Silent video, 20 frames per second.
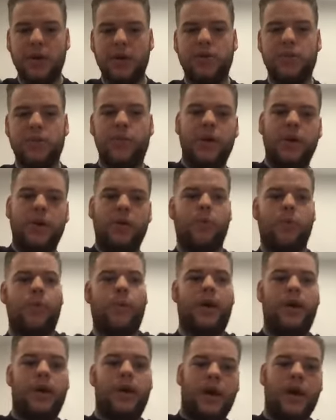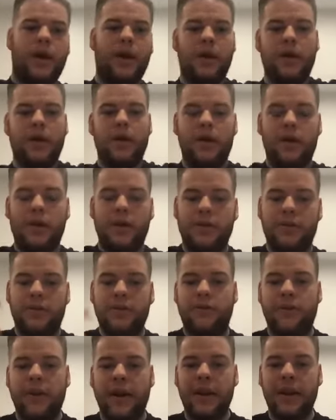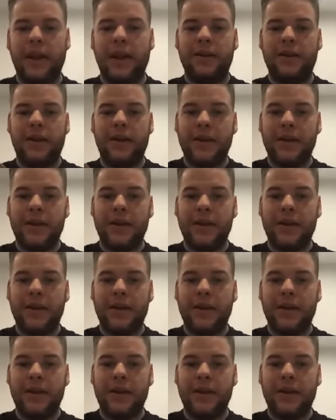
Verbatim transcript: So when you like to find like